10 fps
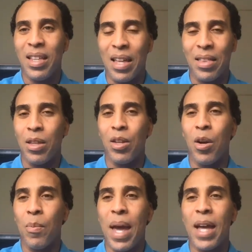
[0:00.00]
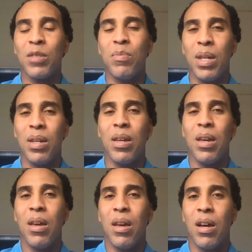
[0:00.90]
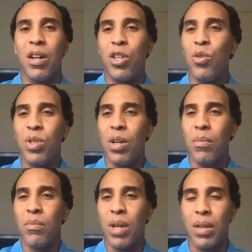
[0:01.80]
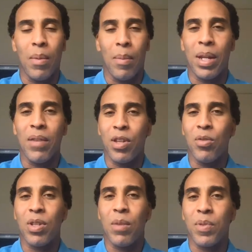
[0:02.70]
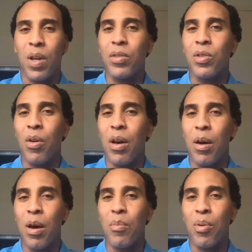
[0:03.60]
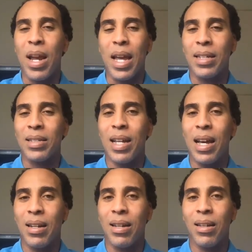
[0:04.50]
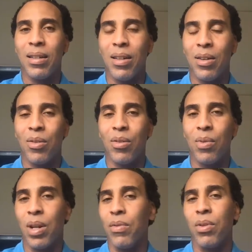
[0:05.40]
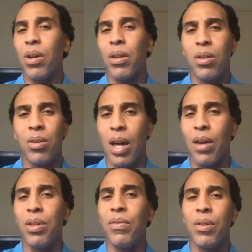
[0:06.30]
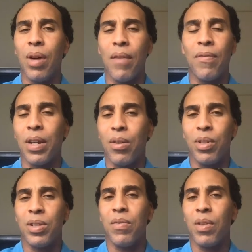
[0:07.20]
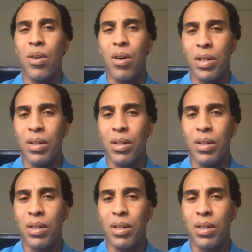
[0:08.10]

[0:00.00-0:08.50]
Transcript: I, you know, pass me a Q-tip. I believe Q-tip's also a, a, brand. It's not a, you know, whatever you call a Q. I don't even know. I forget what it's even called